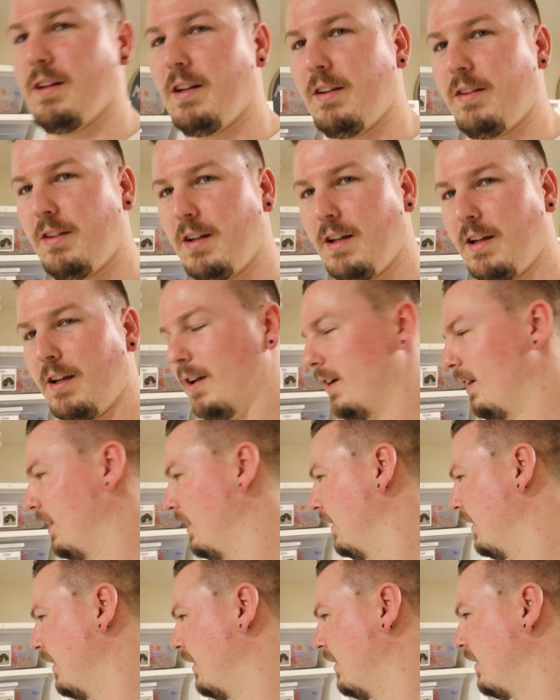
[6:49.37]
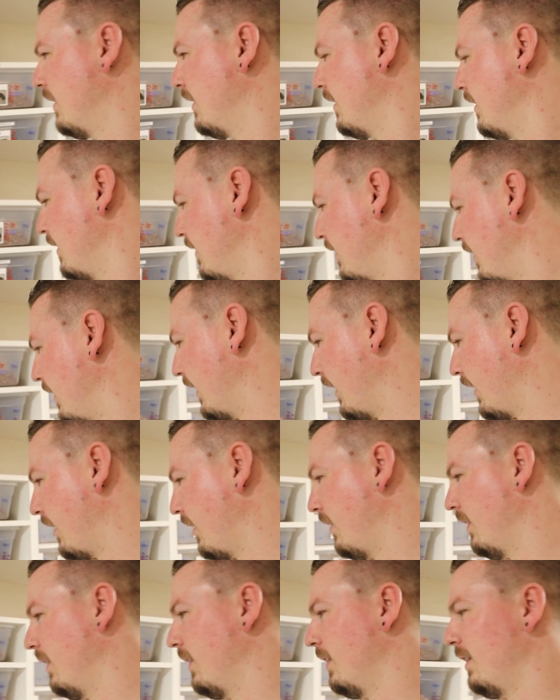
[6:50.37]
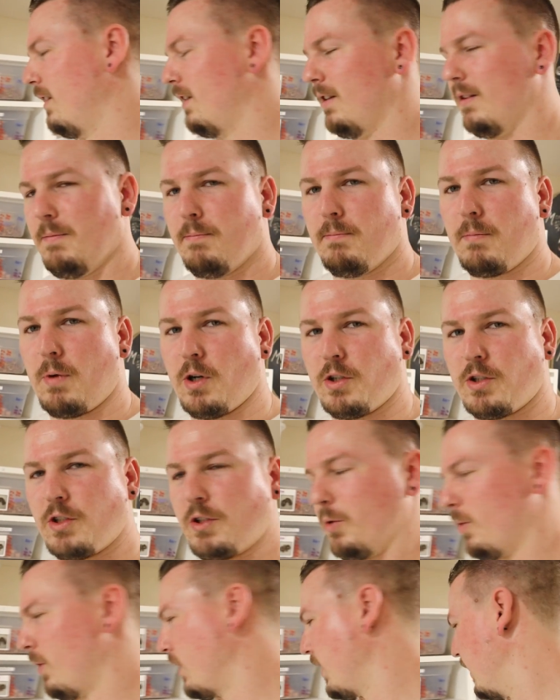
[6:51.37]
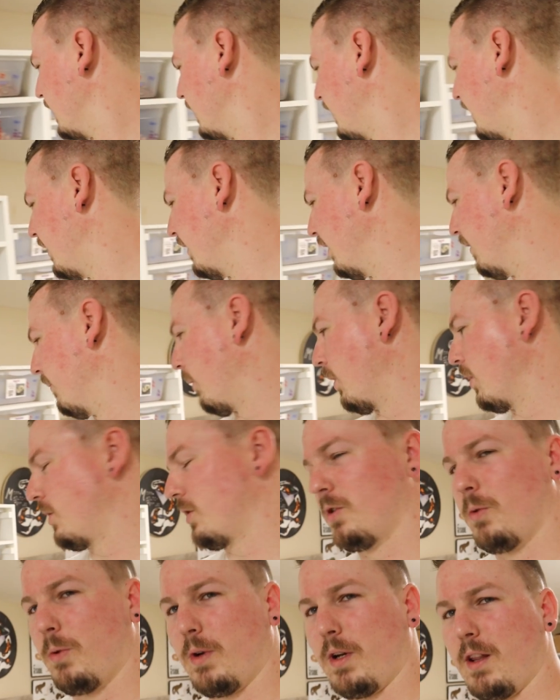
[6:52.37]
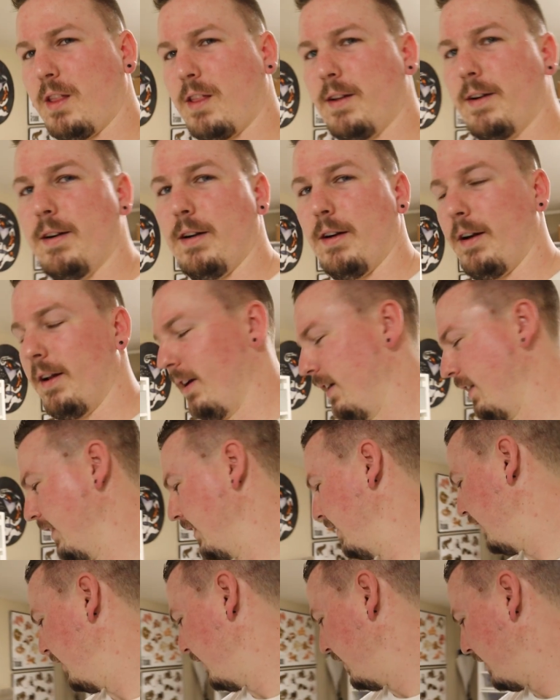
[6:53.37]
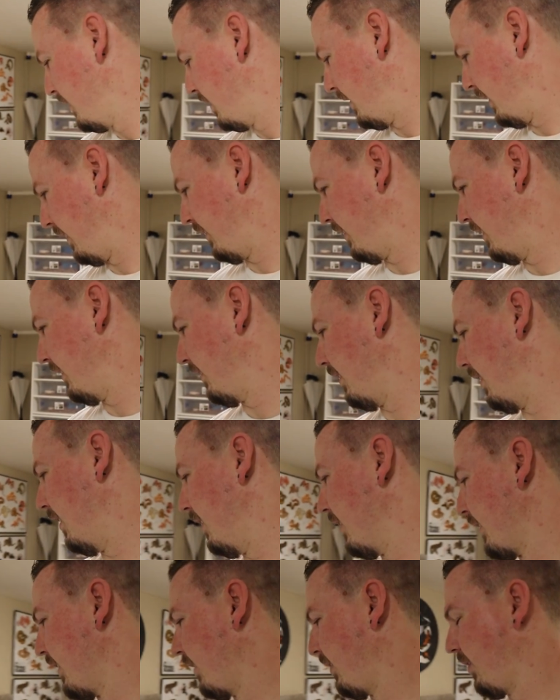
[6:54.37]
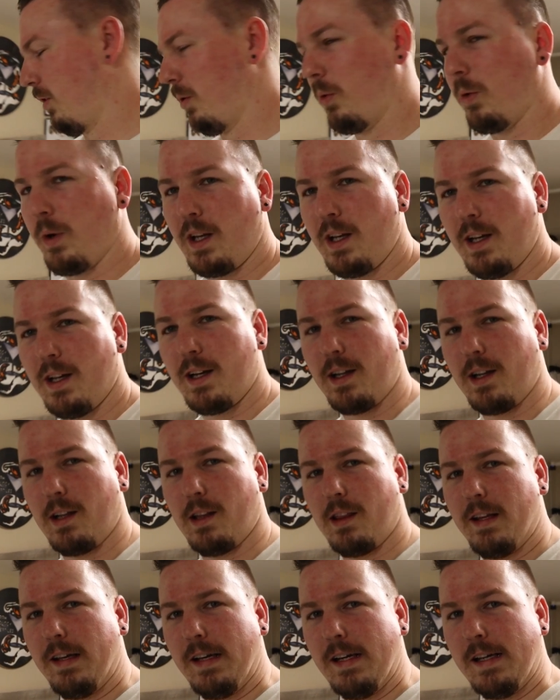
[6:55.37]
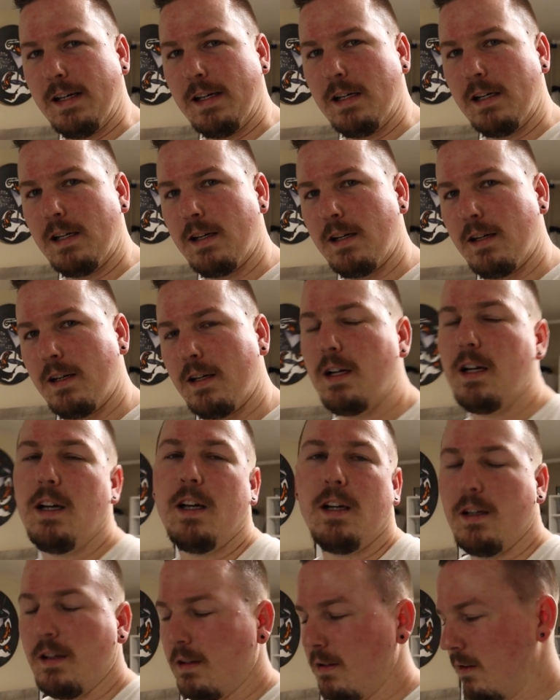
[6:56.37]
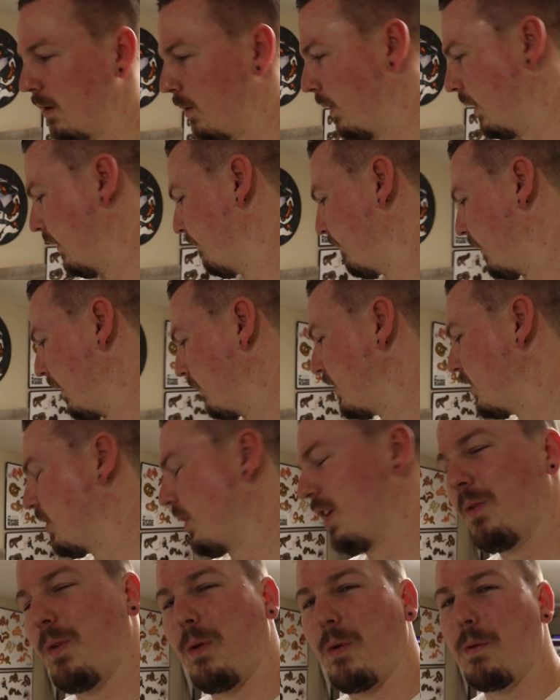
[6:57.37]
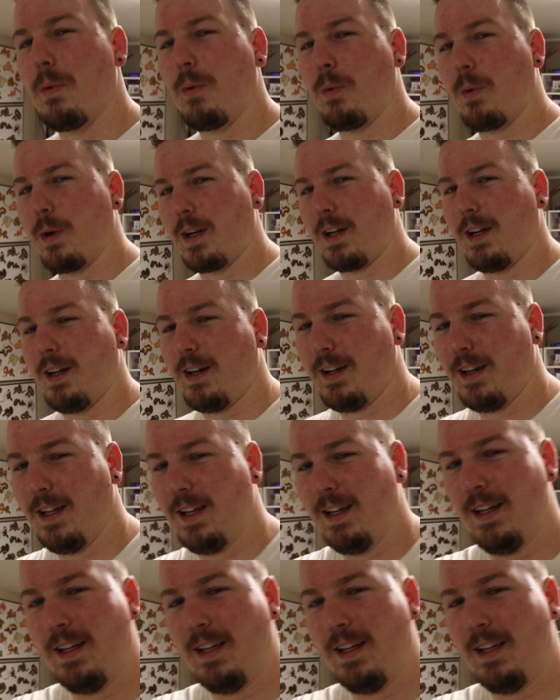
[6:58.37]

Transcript: and they say like March 20th and March 23rd. That says August 29th. Oh well, let me show you what we've been working on.